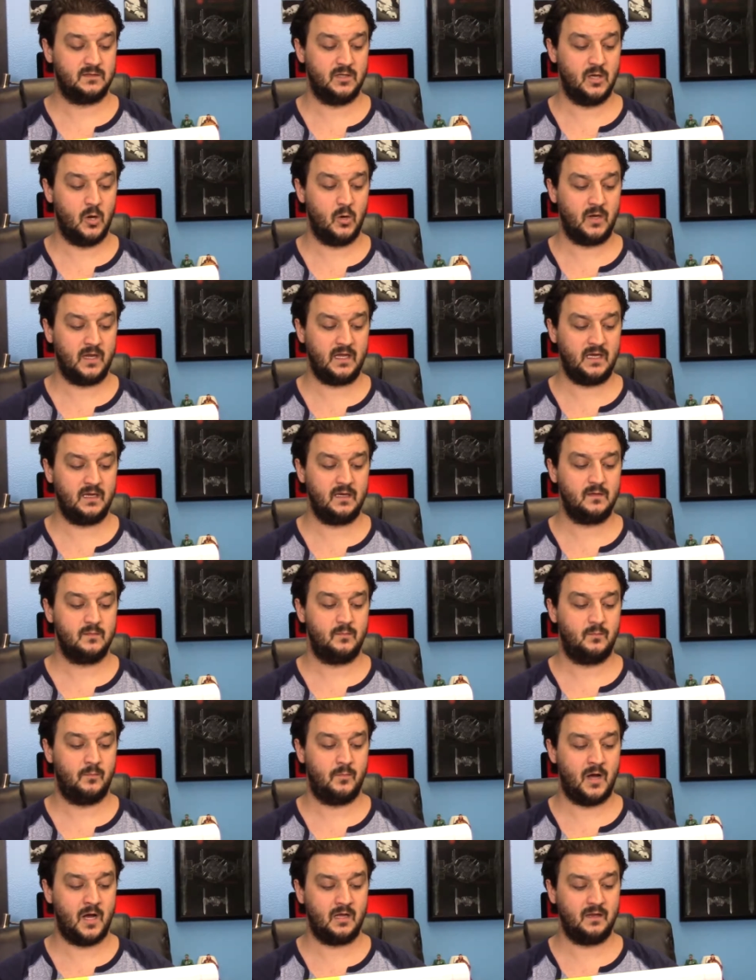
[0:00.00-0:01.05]
Logan,
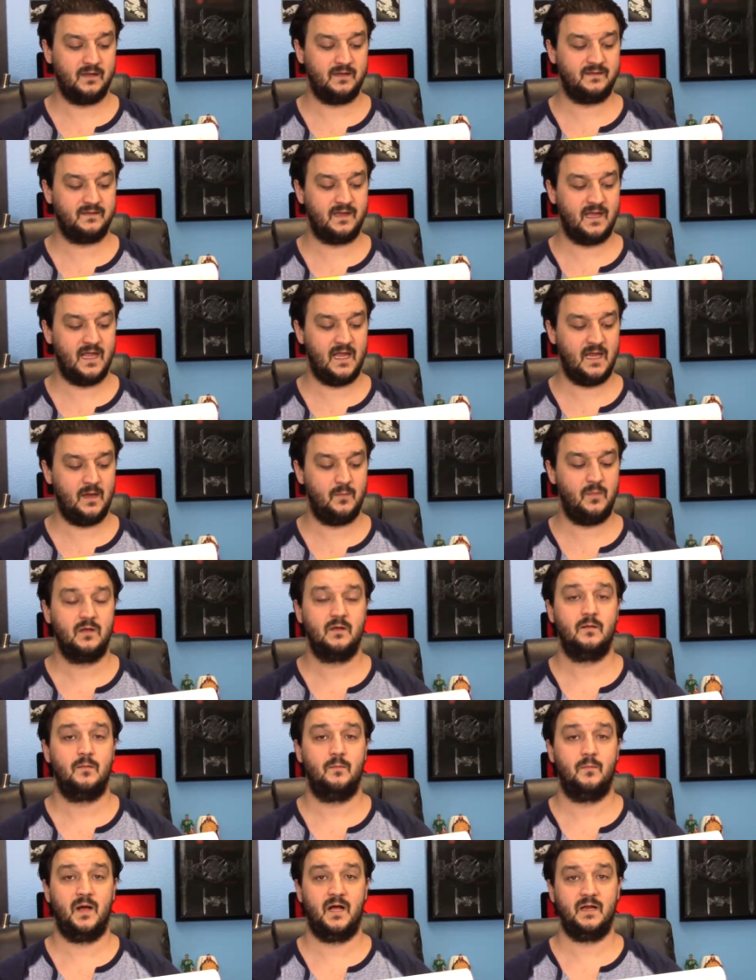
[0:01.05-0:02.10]
Molly's Game,
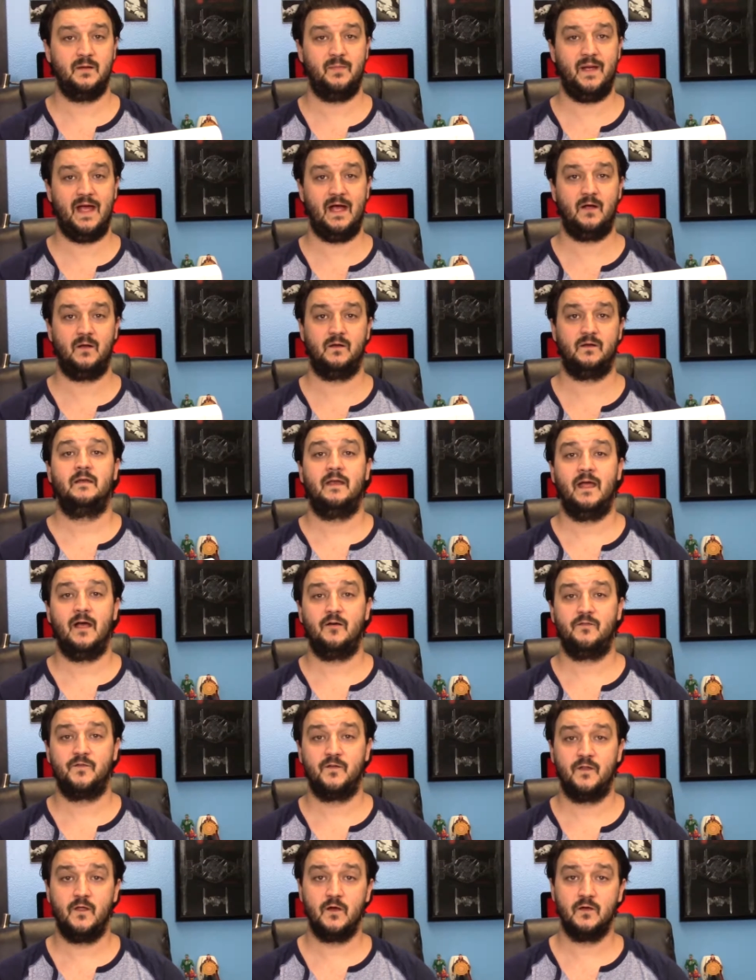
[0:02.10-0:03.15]
Mudbound. Now,
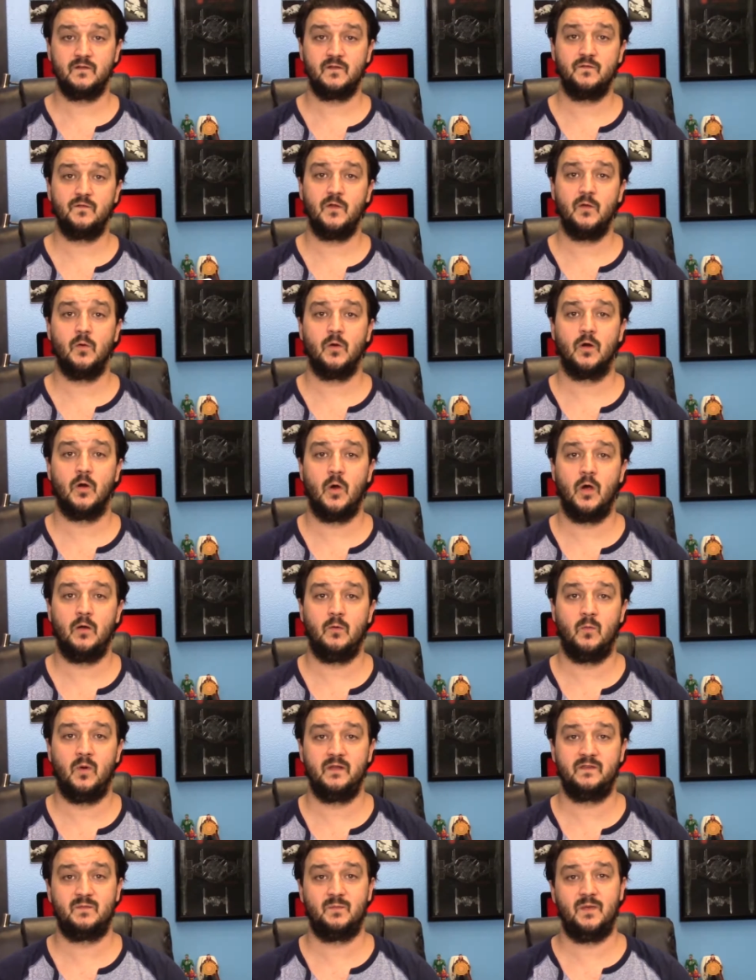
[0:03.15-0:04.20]
for those of you who are going,
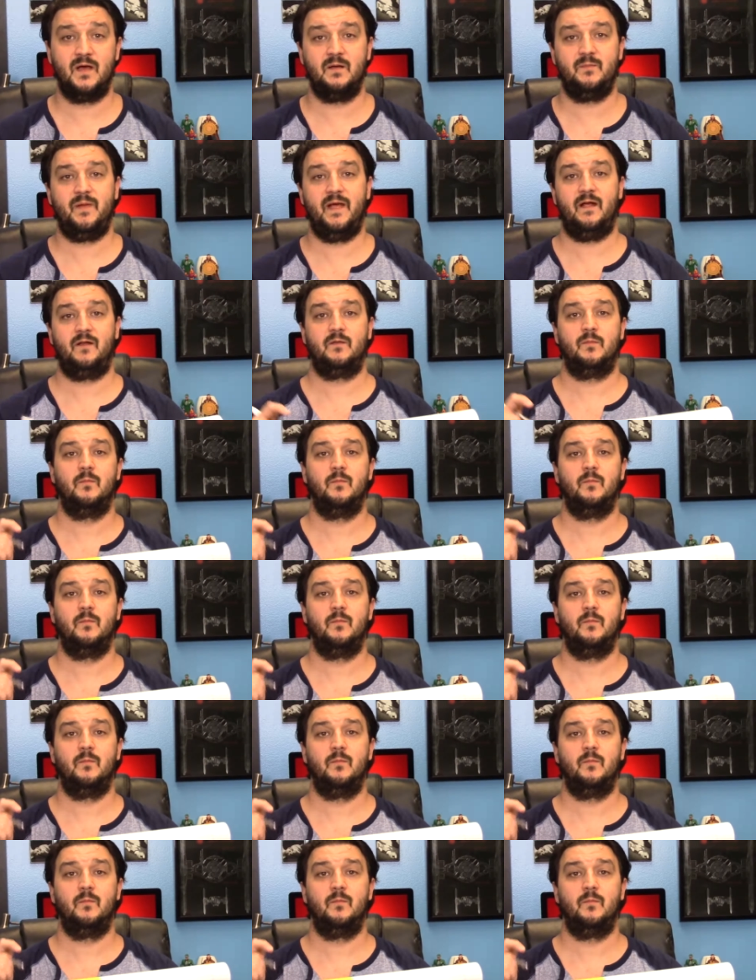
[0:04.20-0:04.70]
what's Mudbound?